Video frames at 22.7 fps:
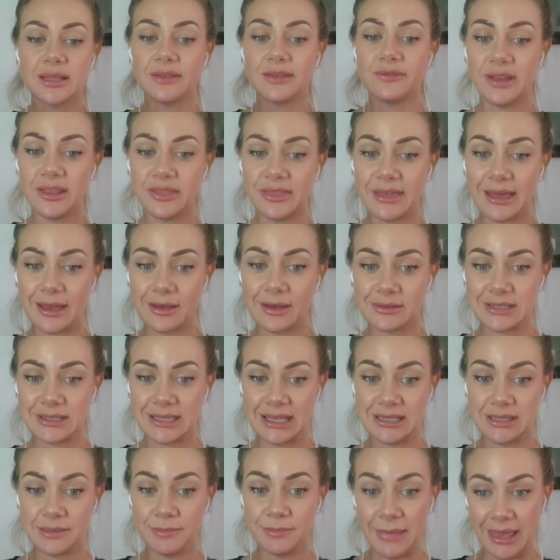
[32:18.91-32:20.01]
So the 5th
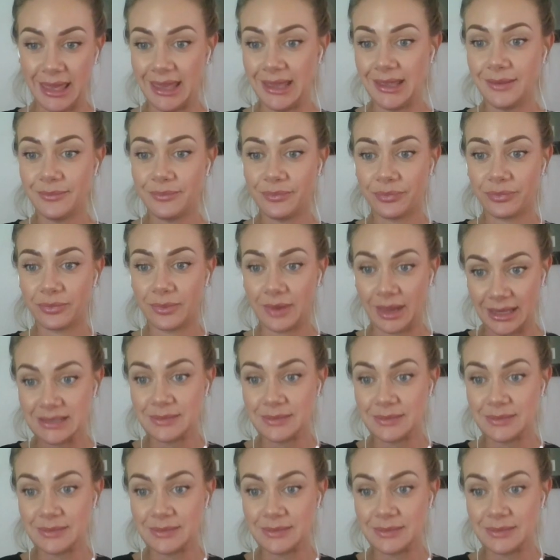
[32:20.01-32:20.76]
house is me.